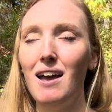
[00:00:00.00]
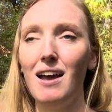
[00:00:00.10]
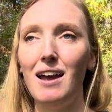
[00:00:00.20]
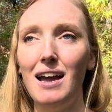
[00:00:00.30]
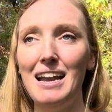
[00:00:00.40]

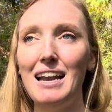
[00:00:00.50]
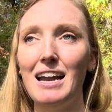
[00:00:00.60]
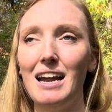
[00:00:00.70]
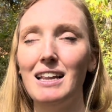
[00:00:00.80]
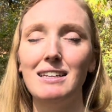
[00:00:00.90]

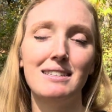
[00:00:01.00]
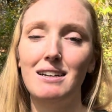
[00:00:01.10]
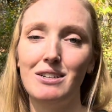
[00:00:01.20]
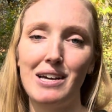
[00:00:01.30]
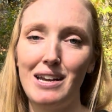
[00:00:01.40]
And let's not
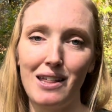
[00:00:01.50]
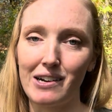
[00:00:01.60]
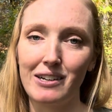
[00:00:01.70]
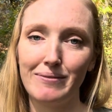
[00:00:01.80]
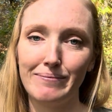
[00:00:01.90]
do that
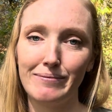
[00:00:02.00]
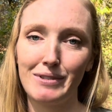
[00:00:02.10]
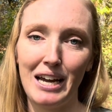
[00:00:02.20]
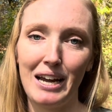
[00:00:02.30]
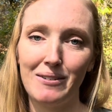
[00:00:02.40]
either,
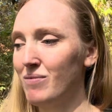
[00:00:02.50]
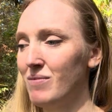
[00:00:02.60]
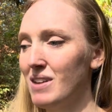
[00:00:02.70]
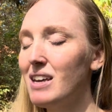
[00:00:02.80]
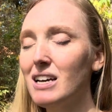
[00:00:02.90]
okay?
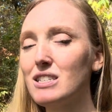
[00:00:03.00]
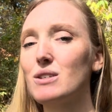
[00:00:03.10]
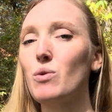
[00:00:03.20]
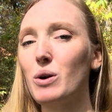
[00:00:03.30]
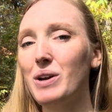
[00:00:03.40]
Yes,
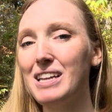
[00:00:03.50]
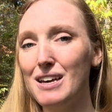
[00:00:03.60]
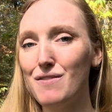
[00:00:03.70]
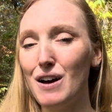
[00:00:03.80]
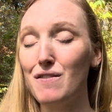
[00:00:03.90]
where we
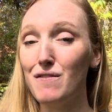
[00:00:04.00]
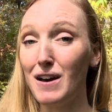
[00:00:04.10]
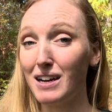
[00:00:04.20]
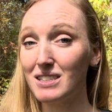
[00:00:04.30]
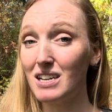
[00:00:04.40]
live
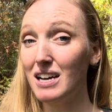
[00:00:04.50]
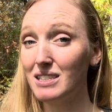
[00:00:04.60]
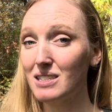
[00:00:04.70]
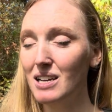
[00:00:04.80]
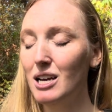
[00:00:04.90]
affects
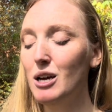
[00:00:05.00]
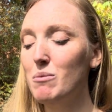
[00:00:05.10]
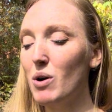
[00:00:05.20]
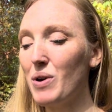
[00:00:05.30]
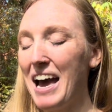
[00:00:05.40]
us,
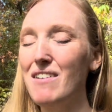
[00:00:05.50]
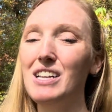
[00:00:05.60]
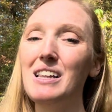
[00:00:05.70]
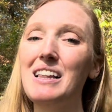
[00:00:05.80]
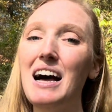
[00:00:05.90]
but we have a
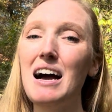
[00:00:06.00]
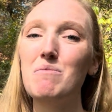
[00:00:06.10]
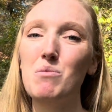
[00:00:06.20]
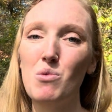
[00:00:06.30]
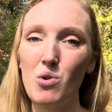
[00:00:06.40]
lot
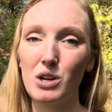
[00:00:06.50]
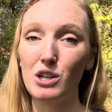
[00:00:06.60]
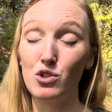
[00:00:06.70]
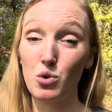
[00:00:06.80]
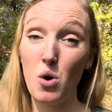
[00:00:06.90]
more
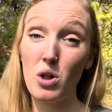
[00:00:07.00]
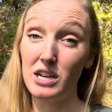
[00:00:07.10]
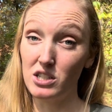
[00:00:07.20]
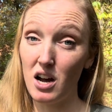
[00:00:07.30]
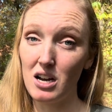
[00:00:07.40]
control and
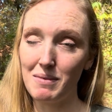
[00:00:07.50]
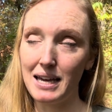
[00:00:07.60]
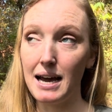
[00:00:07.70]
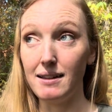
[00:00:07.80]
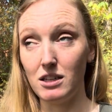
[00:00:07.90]
autonomy,
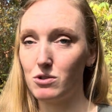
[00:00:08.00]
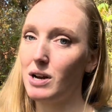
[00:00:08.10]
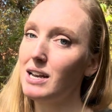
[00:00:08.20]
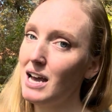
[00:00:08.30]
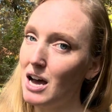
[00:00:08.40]
at least
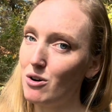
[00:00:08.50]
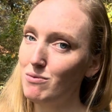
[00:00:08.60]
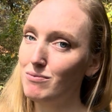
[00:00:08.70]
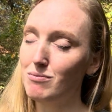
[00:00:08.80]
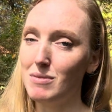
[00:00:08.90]
right now,
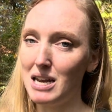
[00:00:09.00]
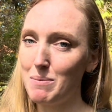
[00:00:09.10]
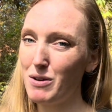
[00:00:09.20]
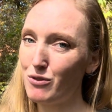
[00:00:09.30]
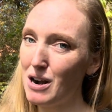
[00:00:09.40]
may not
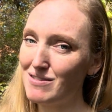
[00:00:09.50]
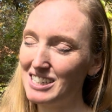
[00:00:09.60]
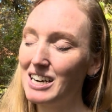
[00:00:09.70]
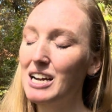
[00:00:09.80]
be forever,